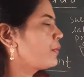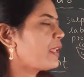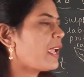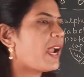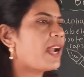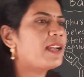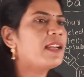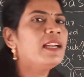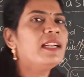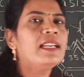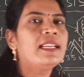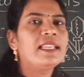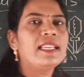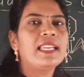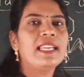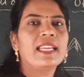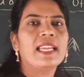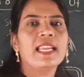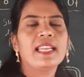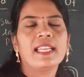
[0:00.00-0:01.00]
that
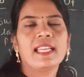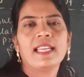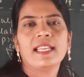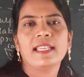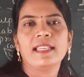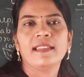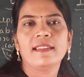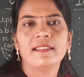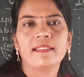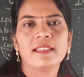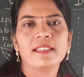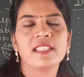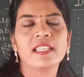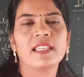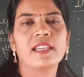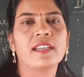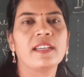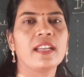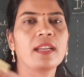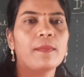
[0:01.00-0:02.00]
DNA is a
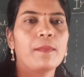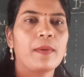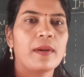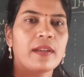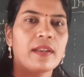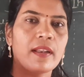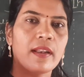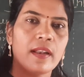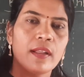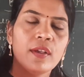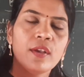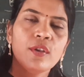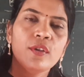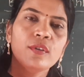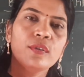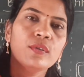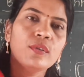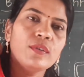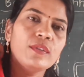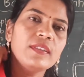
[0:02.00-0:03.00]
genetic material.
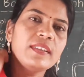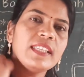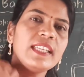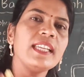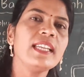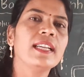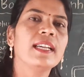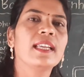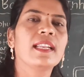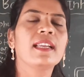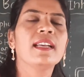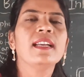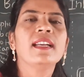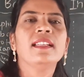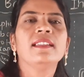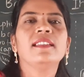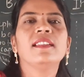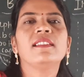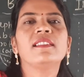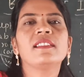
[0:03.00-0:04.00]
So here
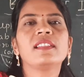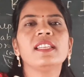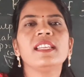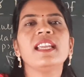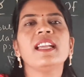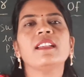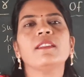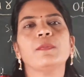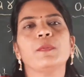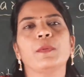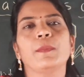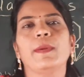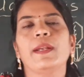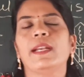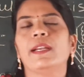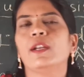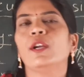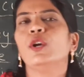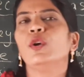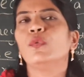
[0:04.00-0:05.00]
the three
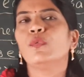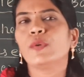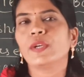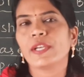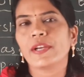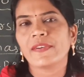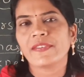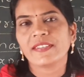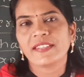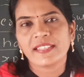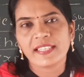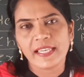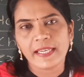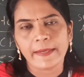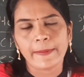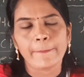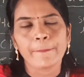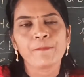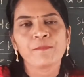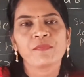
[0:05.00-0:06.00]
experiments we have seen.